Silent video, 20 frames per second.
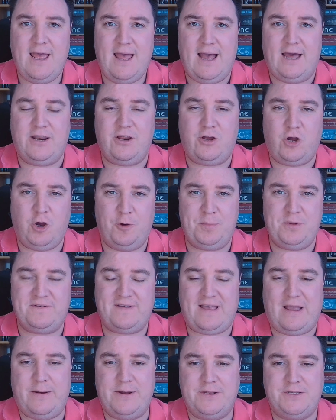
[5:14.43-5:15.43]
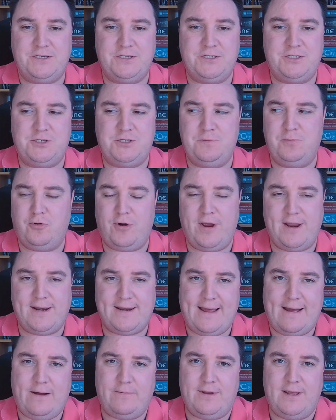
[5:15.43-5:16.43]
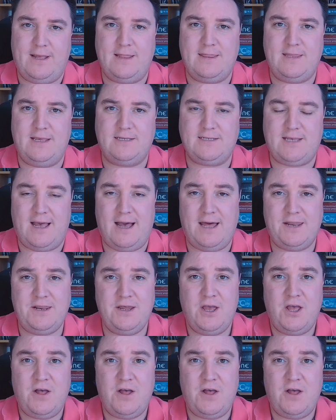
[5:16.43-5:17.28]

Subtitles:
and a couple of characters to break down in this card.